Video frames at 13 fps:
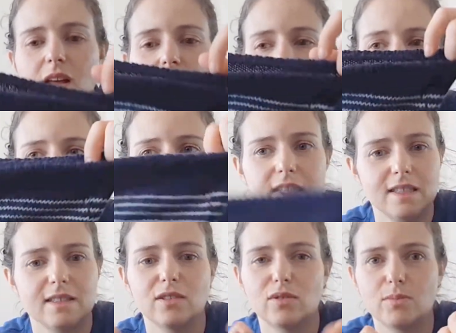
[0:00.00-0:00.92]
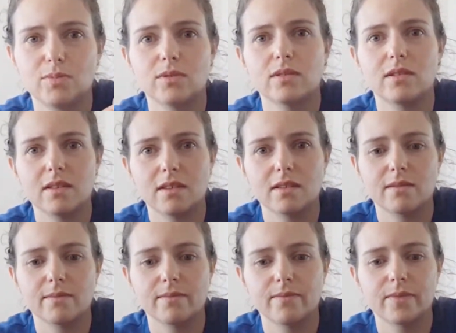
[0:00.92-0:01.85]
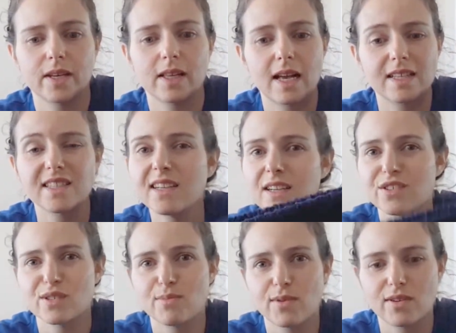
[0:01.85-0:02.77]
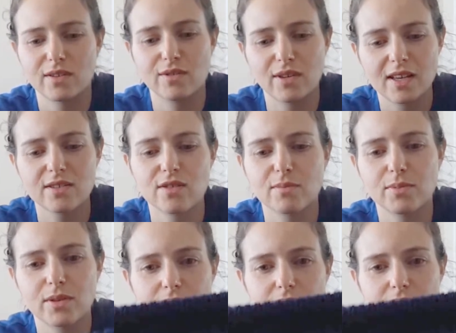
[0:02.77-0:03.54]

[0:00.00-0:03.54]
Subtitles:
and I still need to put the elastic. I just bought it today, so I'll put it